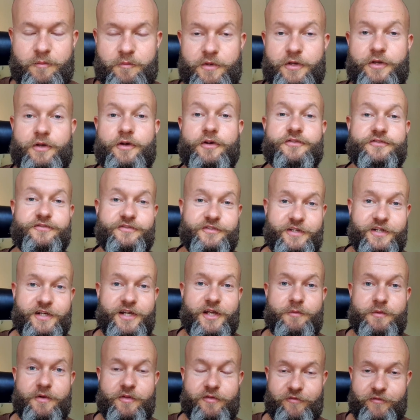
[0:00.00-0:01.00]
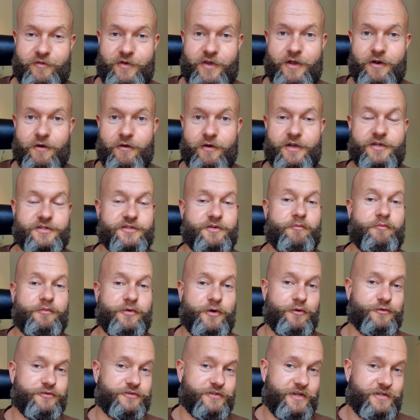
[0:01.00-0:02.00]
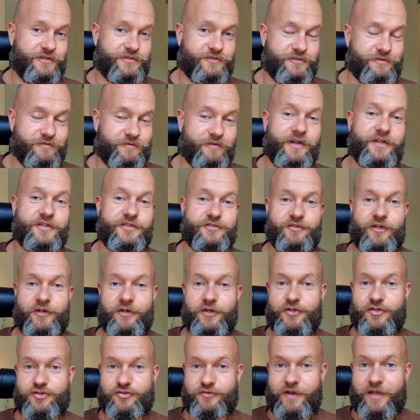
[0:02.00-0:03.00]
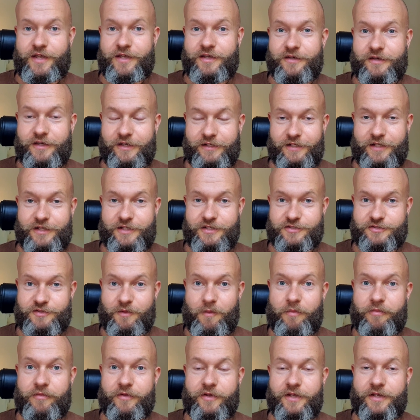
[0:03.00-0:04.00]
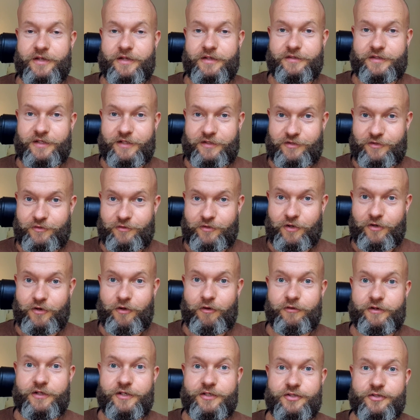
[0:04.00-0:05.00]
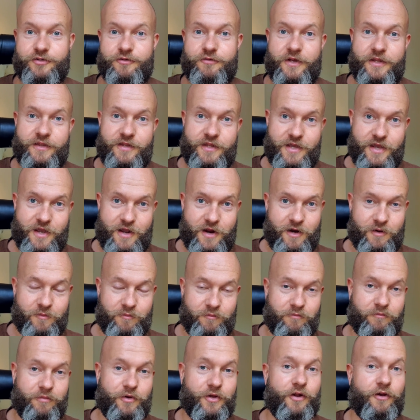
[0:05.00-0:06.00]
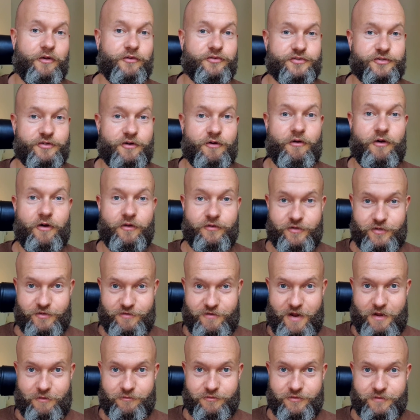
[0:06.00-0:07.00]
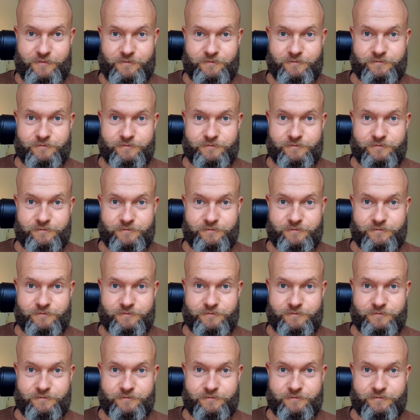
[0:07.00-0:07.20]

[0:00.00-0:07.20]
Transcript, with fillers: Because dealing with fear is a process. It's not a trick and it is something that you not only do in the air, but also on the ground.